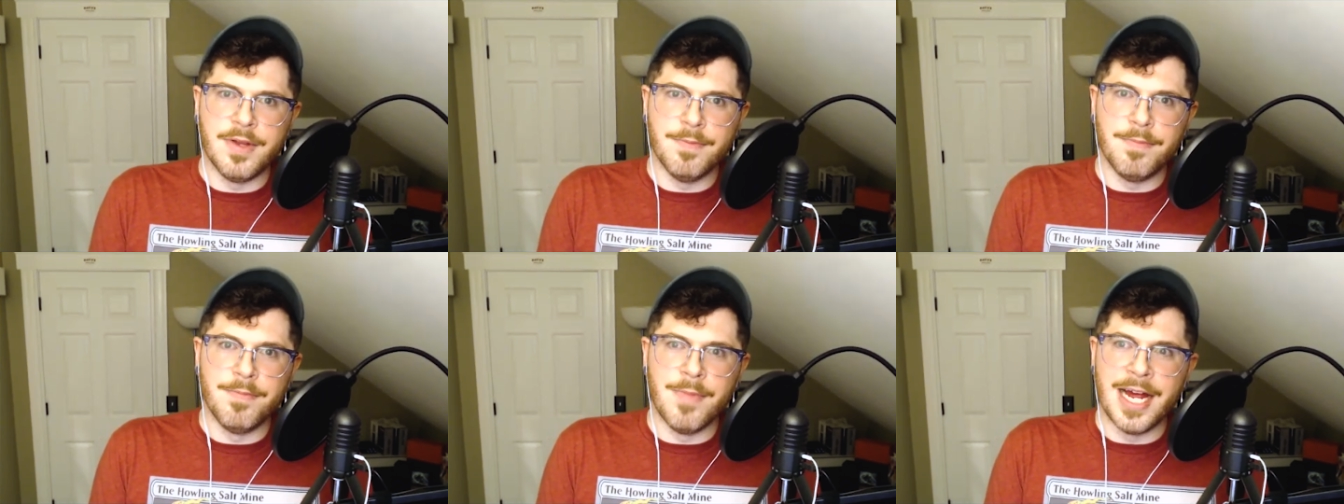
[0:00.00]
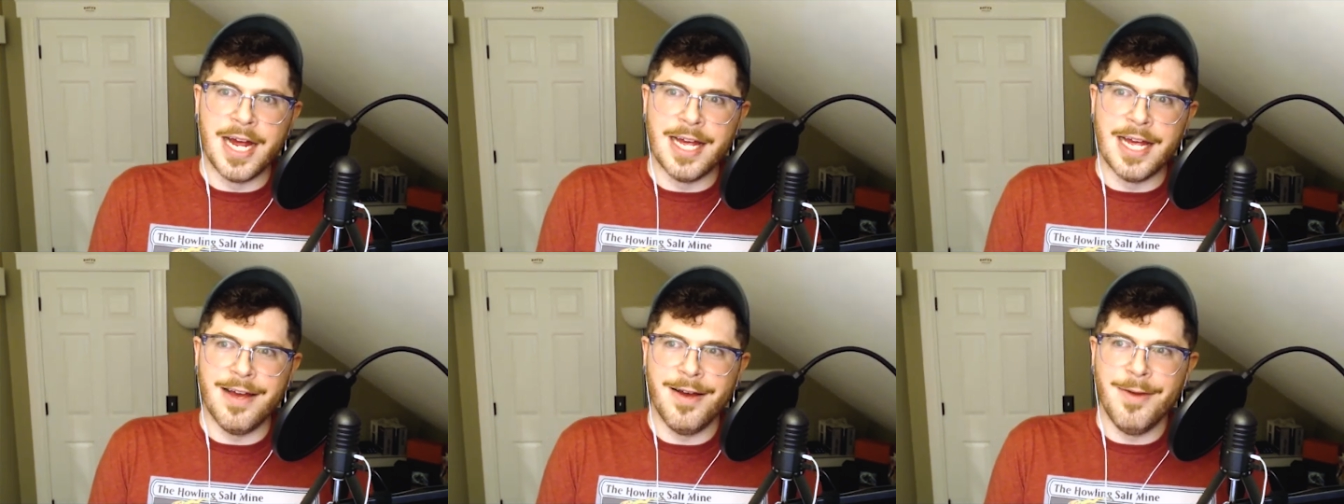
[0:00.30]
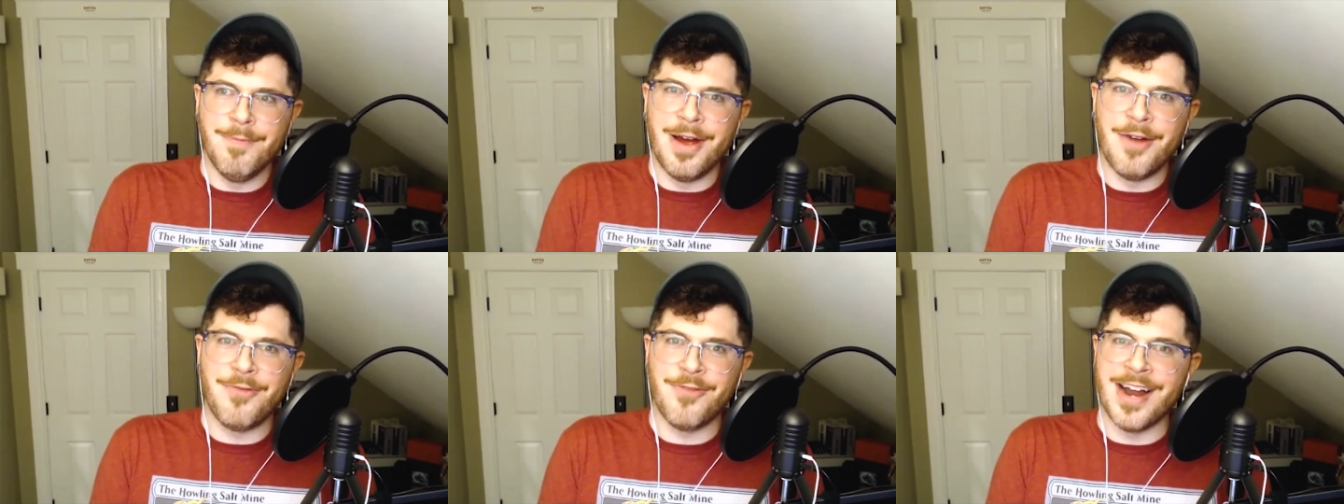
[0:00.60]
My
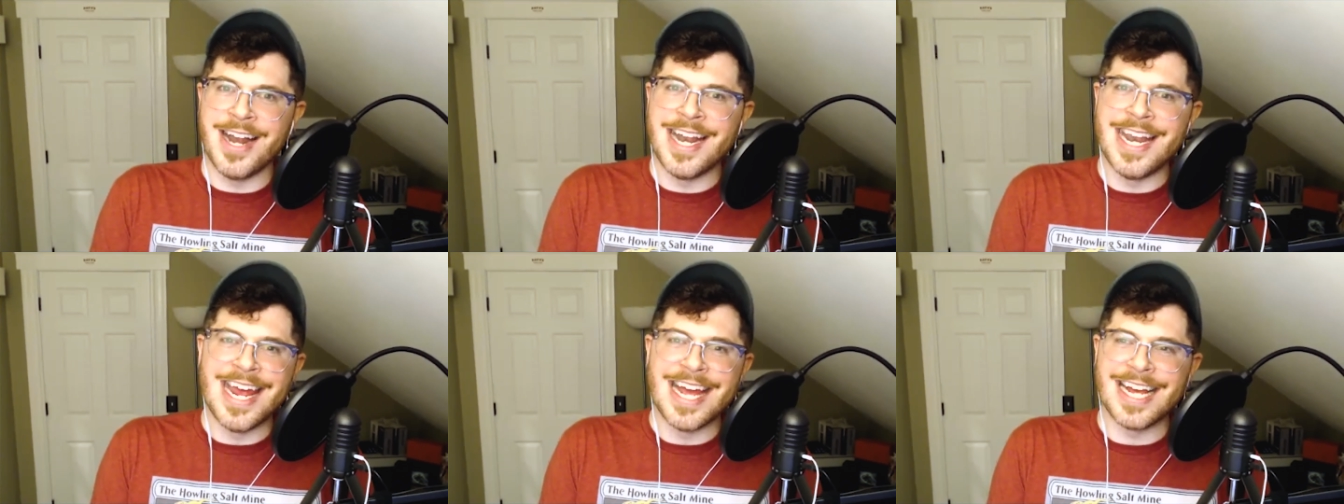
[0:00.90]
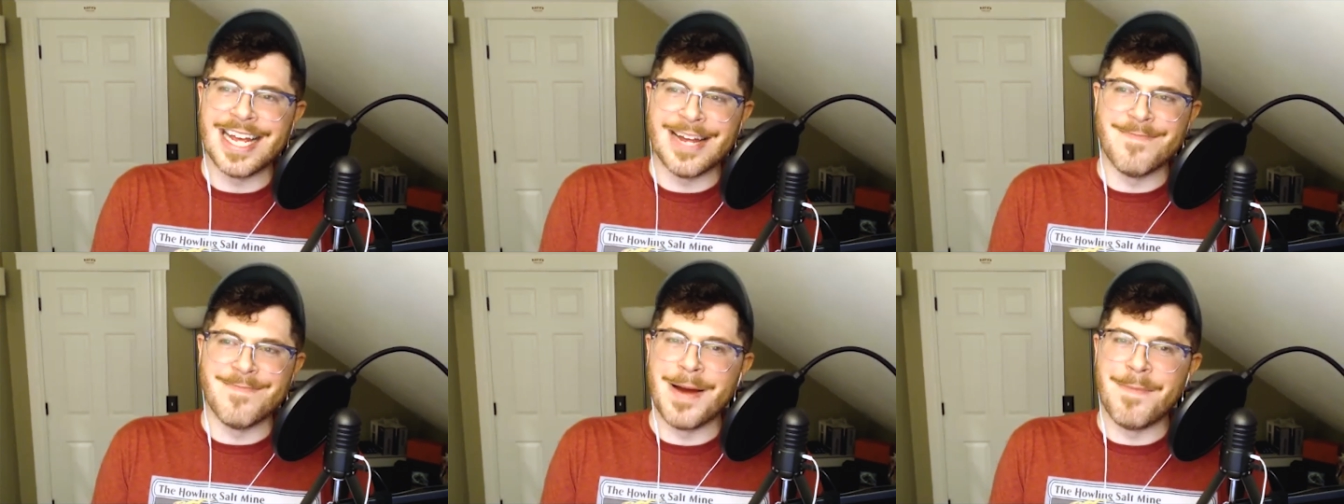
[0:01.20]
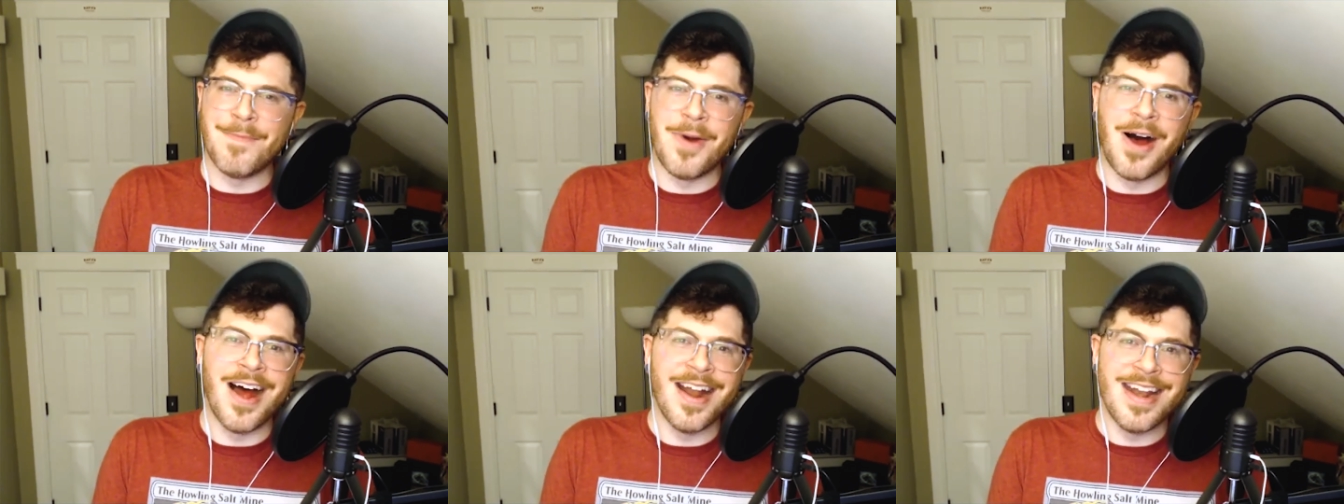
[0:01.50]
friend Nick in my
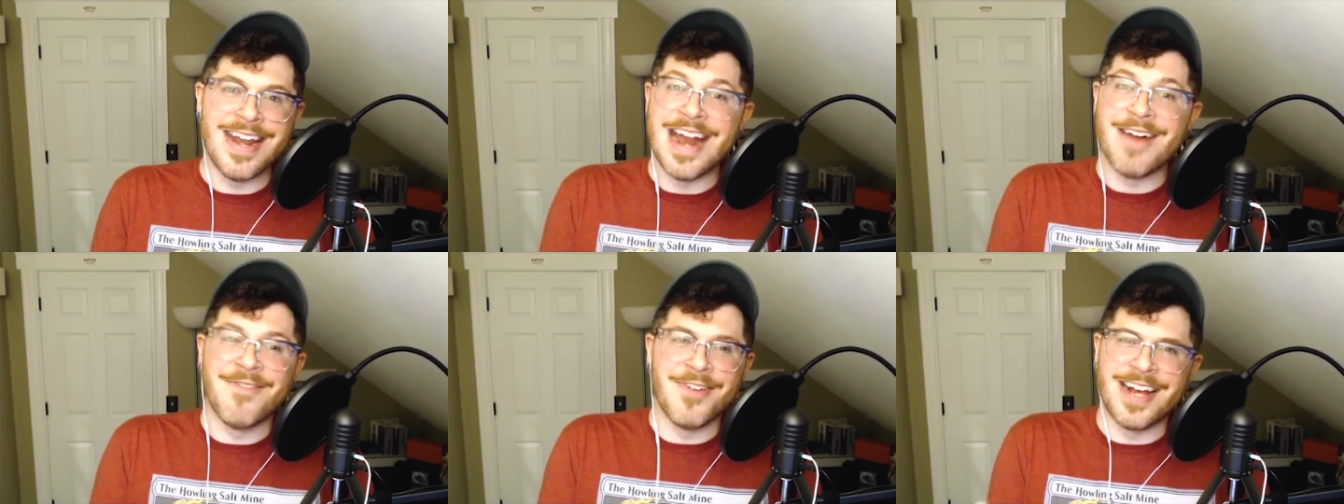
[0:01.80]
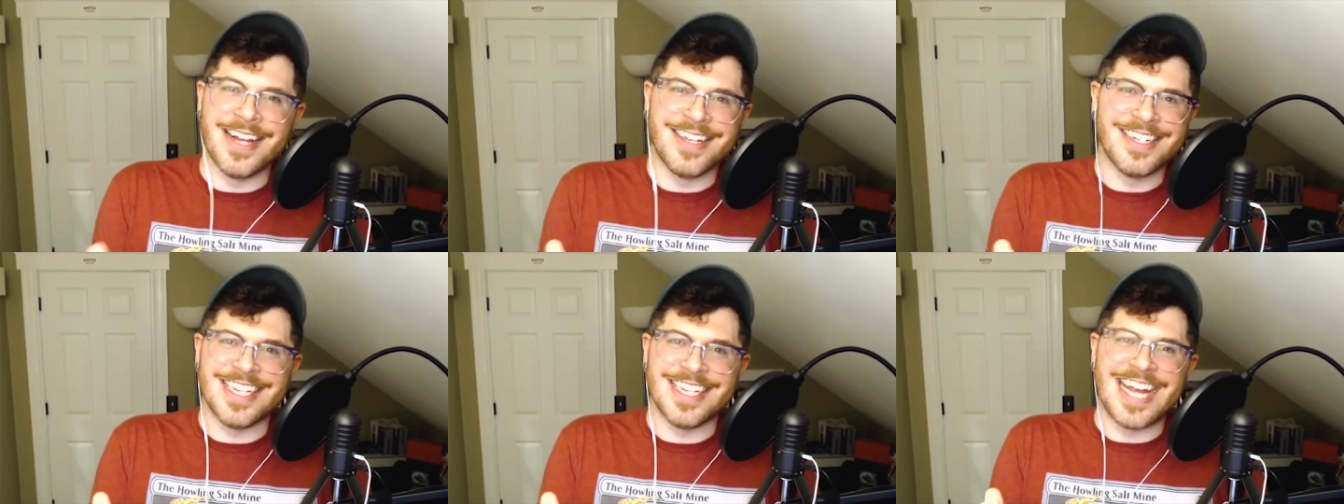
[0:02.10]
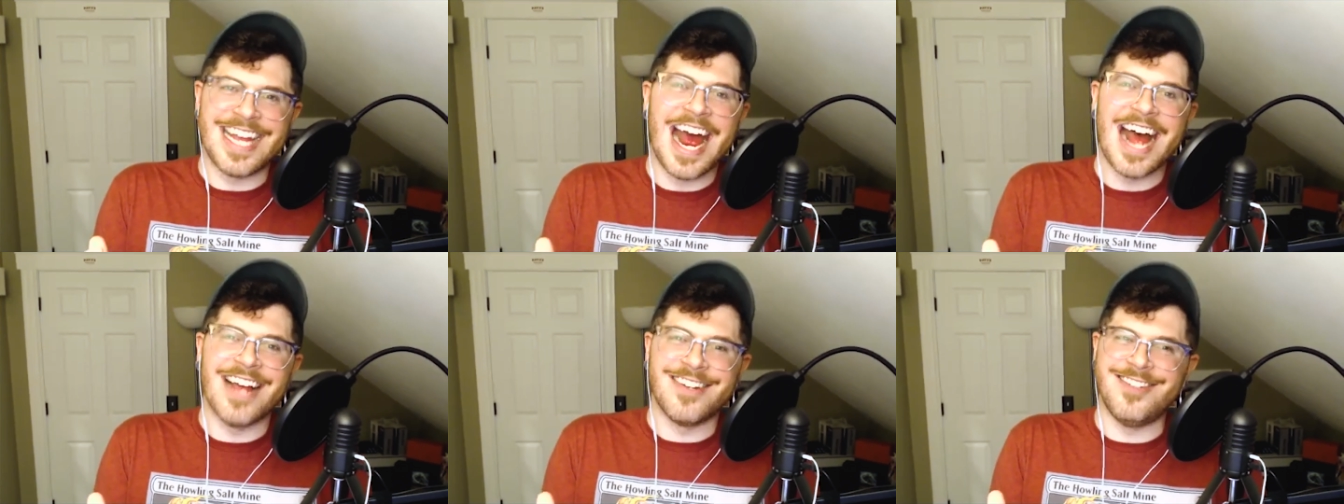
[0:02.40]
pod never gets to
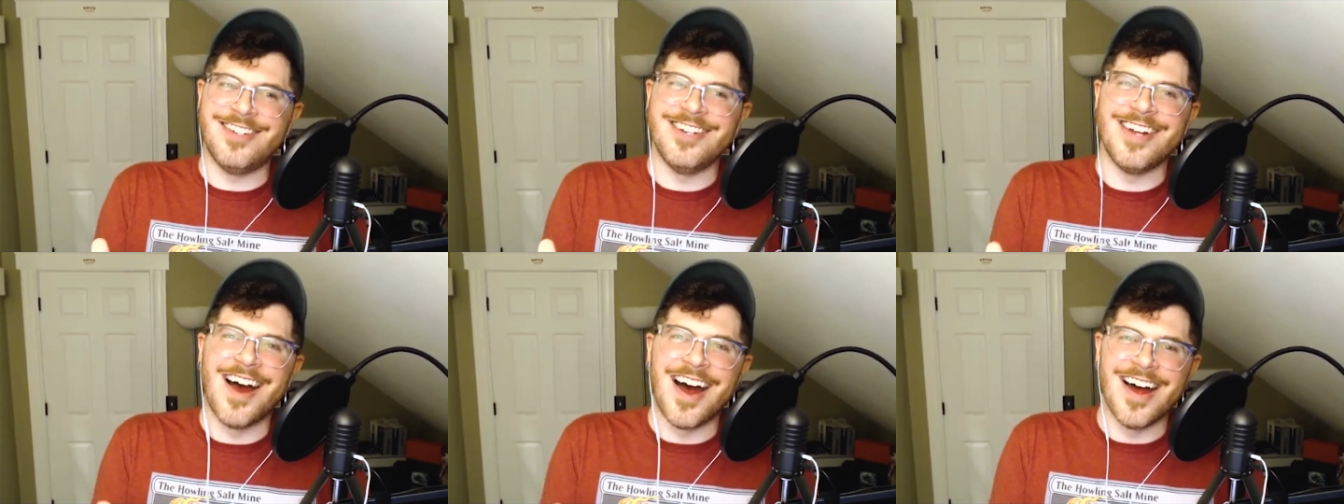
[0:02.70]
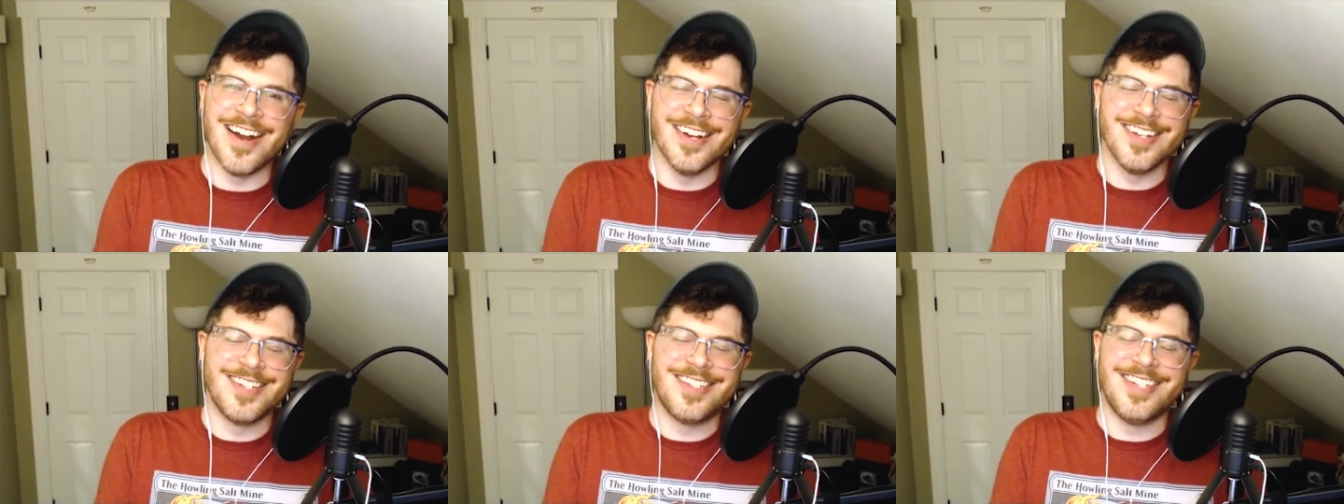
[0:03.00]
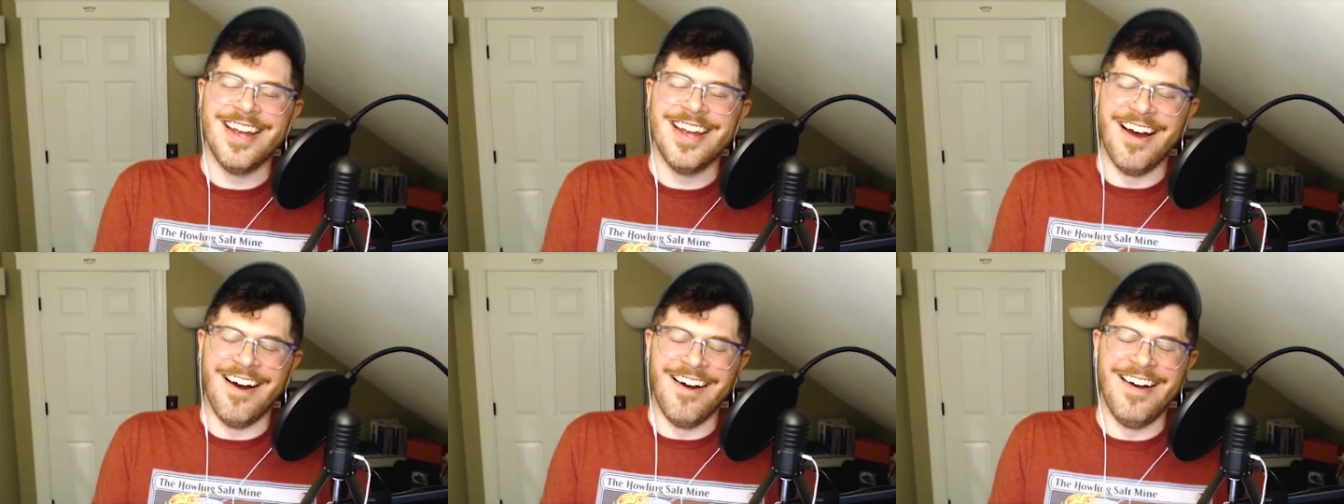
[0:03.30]
cast Giada,
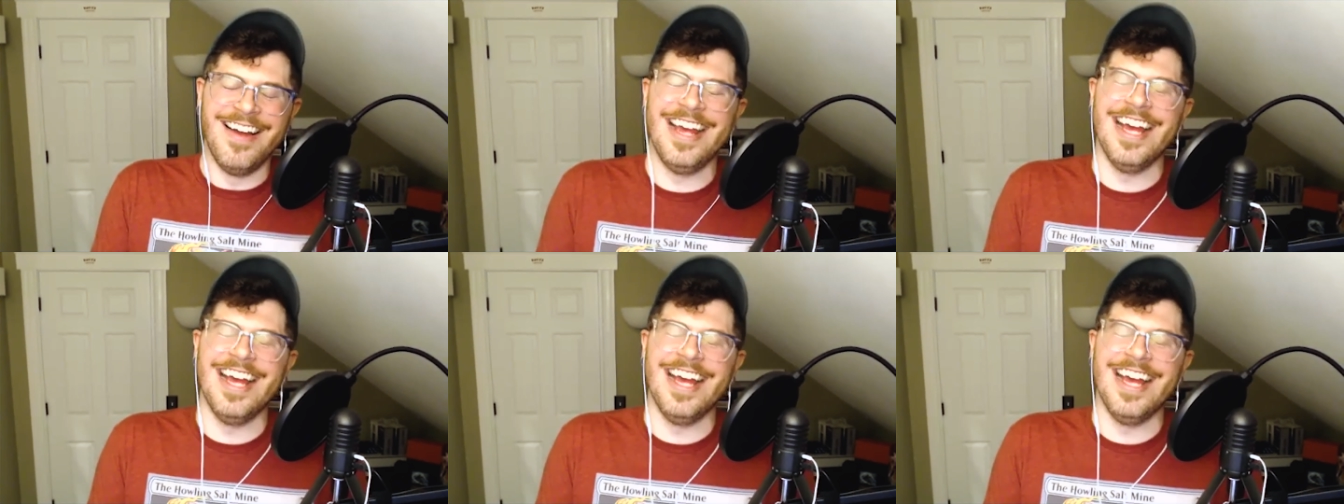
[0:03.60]
so